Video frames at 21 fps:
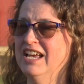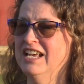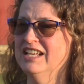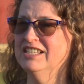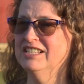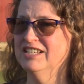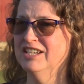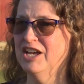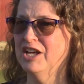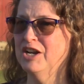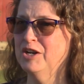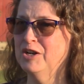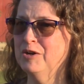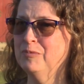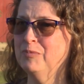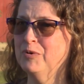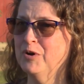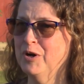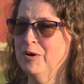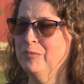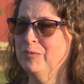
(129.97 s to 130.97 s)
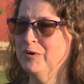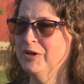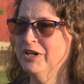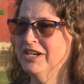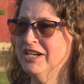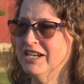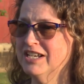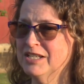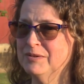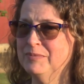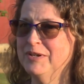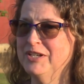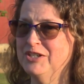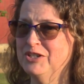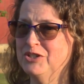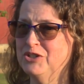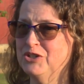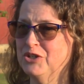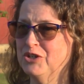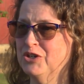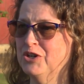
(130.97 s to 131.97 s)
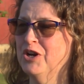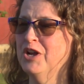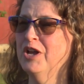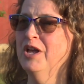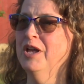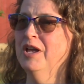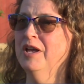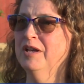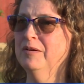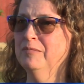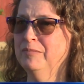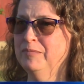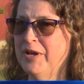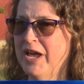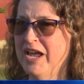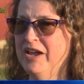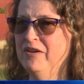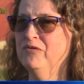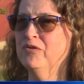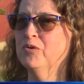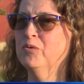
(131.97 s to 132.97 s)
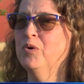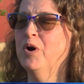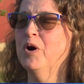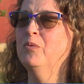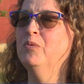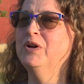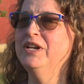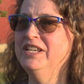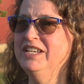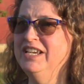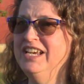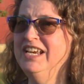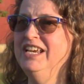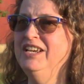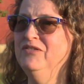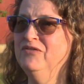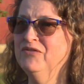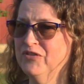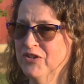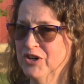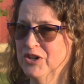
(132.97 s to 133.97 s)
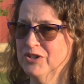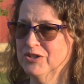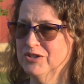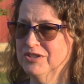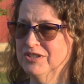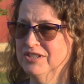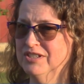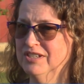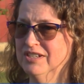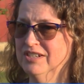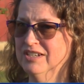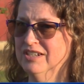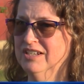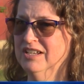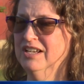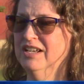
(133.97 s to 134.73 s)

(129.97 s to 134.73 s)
It's not an appropriate expenditure. Pay for what we need first.